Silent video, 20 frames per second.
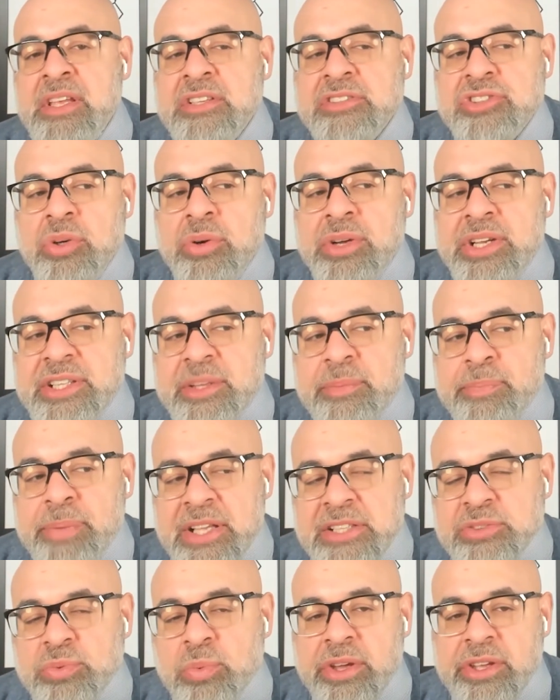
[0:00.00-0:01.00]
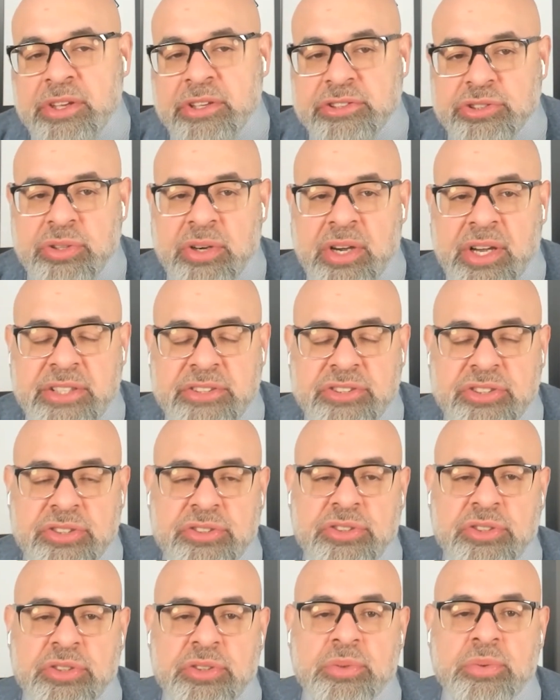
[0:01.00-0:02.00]
So it depends what you're trying to
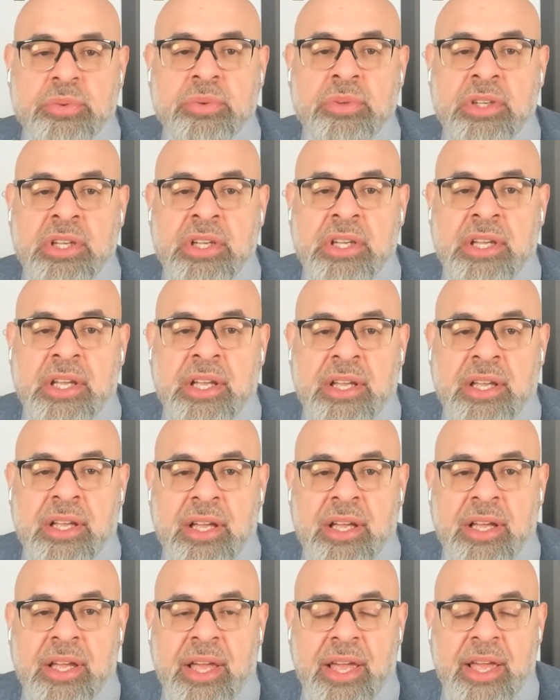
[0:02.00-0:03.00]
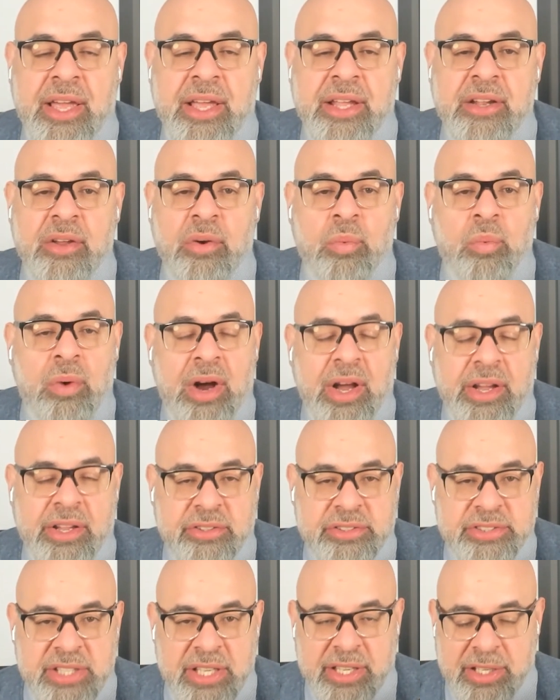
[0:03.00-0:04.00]
do and why
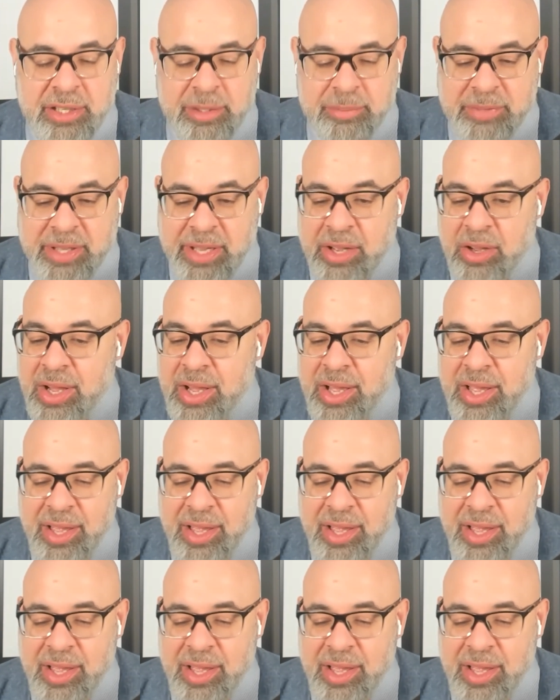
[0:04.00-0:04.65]
you're taking them. Now,